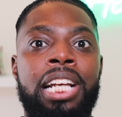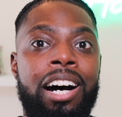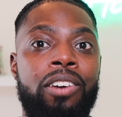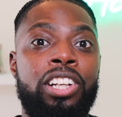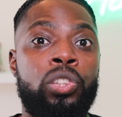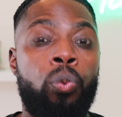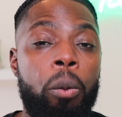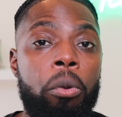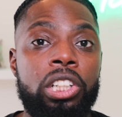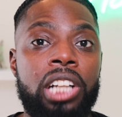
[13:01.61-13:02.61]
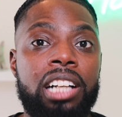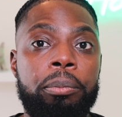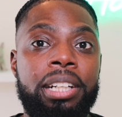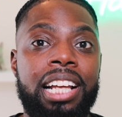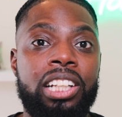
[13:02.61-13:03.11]
Now, there's one more
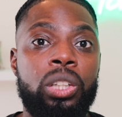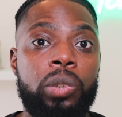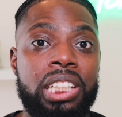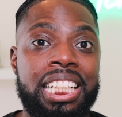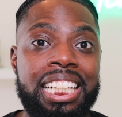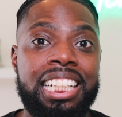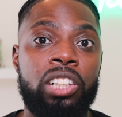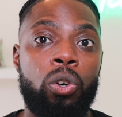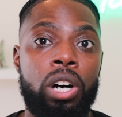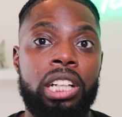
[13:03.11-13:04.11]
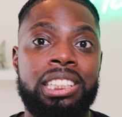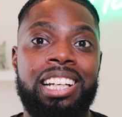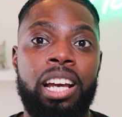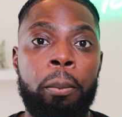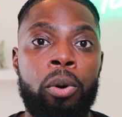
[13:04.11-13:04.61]
document that you will need in order
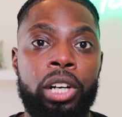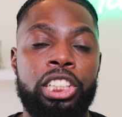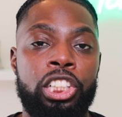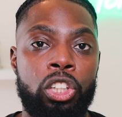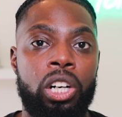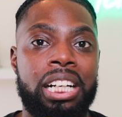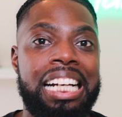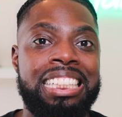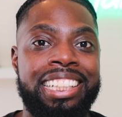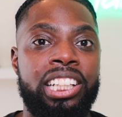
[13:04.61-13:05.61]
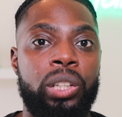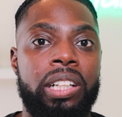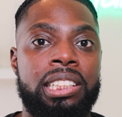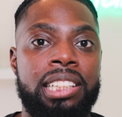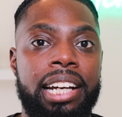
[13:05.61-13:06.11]
to import your dog into the U
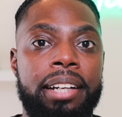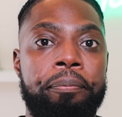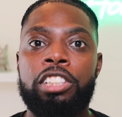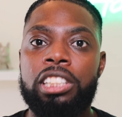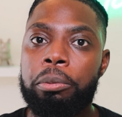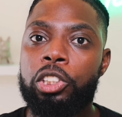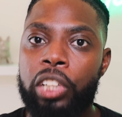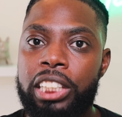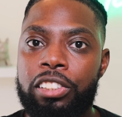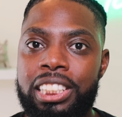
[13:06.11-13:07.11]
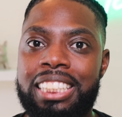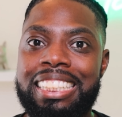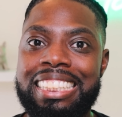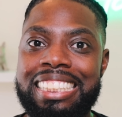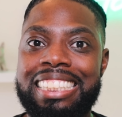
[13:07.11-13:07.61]
S A. For some strange reason,
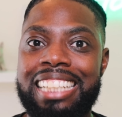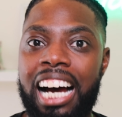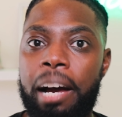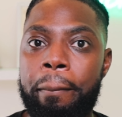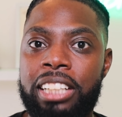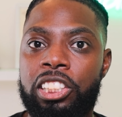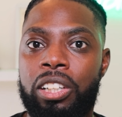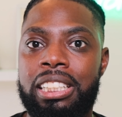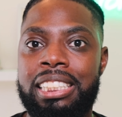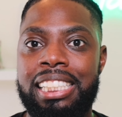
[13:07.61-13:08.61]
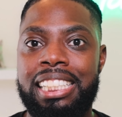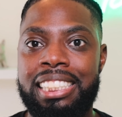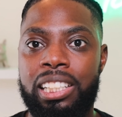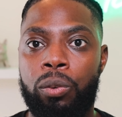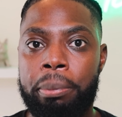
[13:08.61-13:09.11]
this is not mentioned on the C D
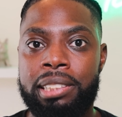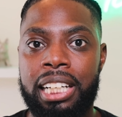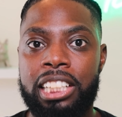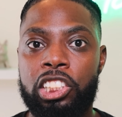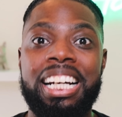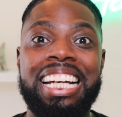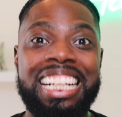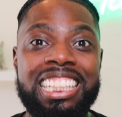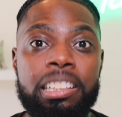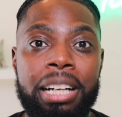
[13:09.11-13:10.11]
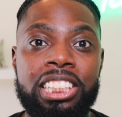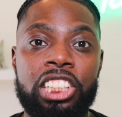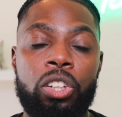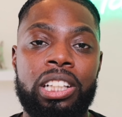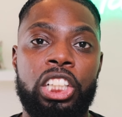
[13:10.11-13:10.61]
C website, but it is
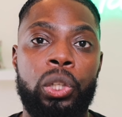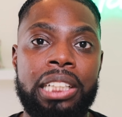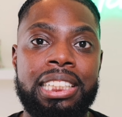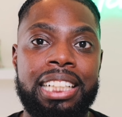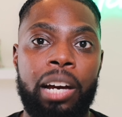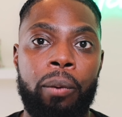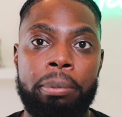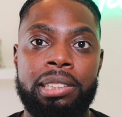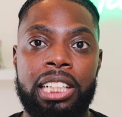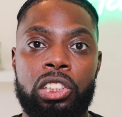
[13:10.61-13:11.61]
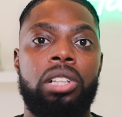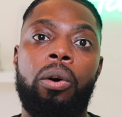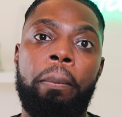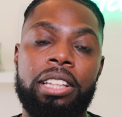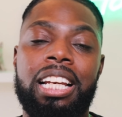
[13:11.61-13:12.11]
mentioned on the U S D A website, so I
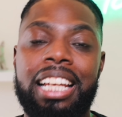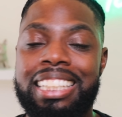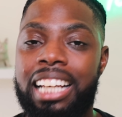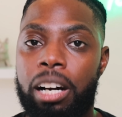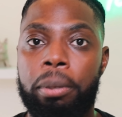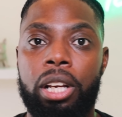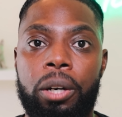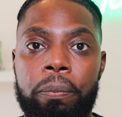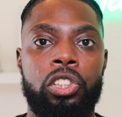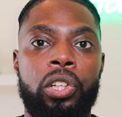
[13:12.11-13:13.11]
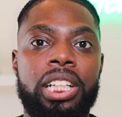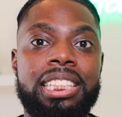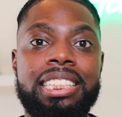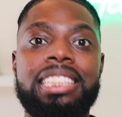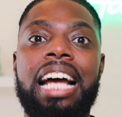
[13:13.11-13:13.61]
will put the link down below. So
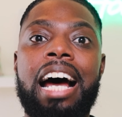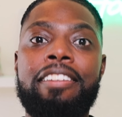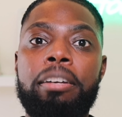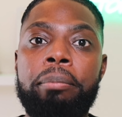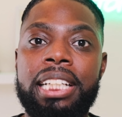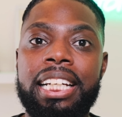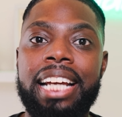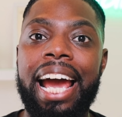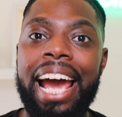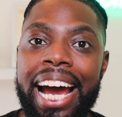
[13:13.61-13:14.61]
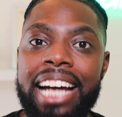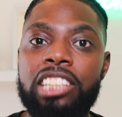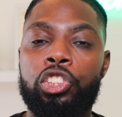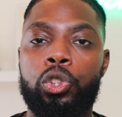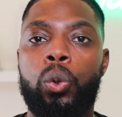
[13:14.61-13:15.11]
this is an F M D
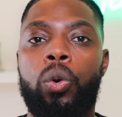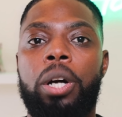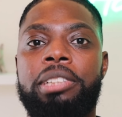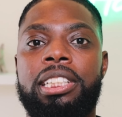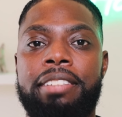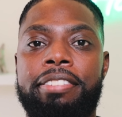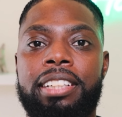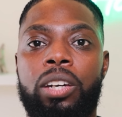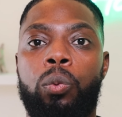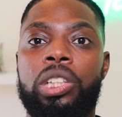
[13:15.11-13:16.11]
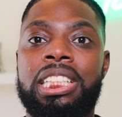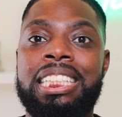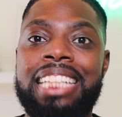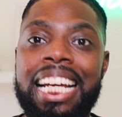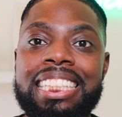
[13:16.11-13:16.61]
and Screwworm certificate, which
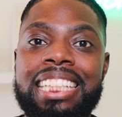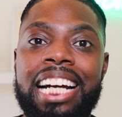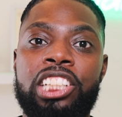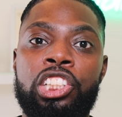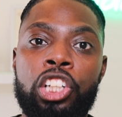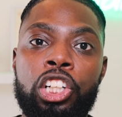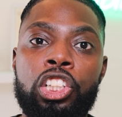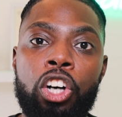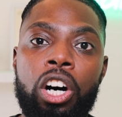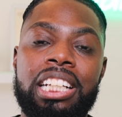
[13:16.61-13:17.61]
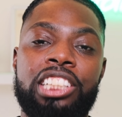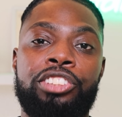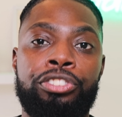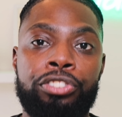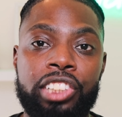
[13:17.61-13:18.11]
states that your dog is
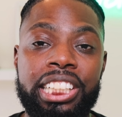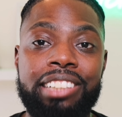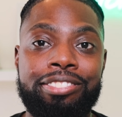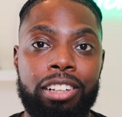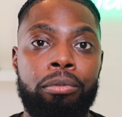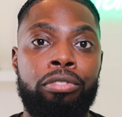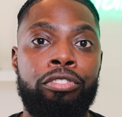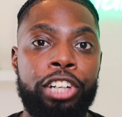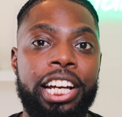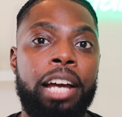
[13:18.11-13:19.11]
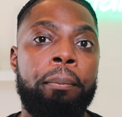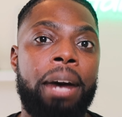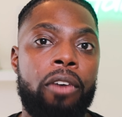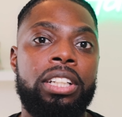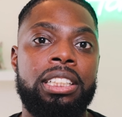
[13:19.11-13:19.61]
free from foot and
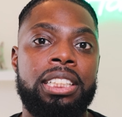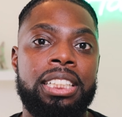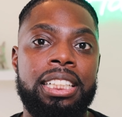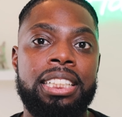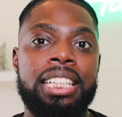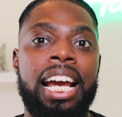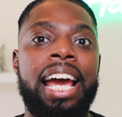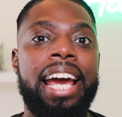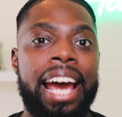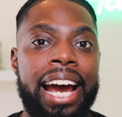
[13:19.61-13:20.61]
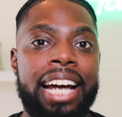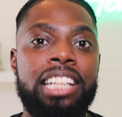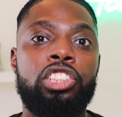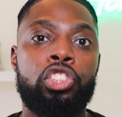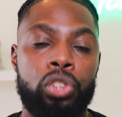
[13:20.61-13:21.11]
mouth disease
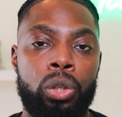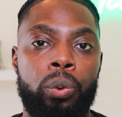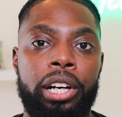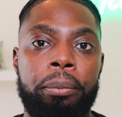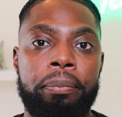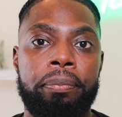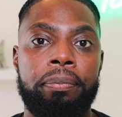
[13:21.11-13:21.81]
and screwworm.